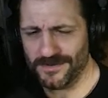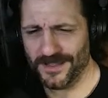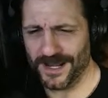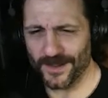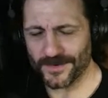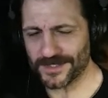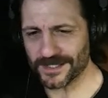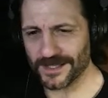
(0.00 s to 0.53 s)

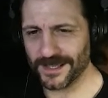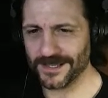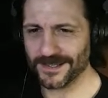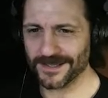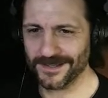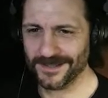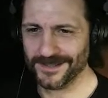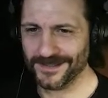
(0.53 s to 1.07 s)
And I was
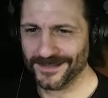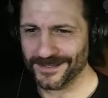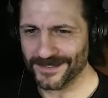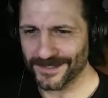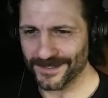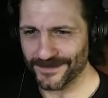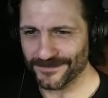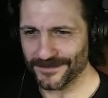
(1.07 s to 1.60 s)
like,
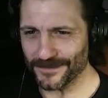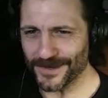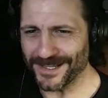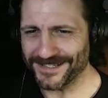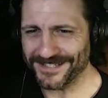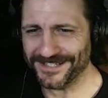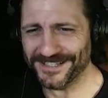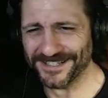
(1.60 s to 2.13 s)

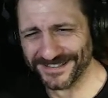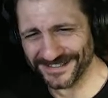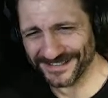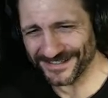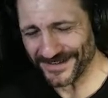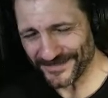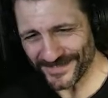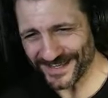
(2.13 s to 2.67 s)
"What?"
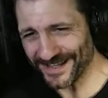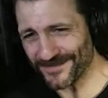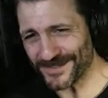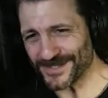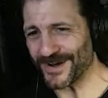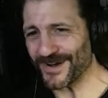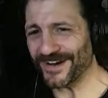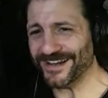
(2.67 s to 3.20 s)
I'm like, "I'm
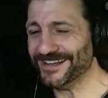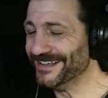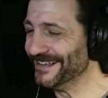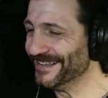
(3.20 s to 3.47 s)
sorry."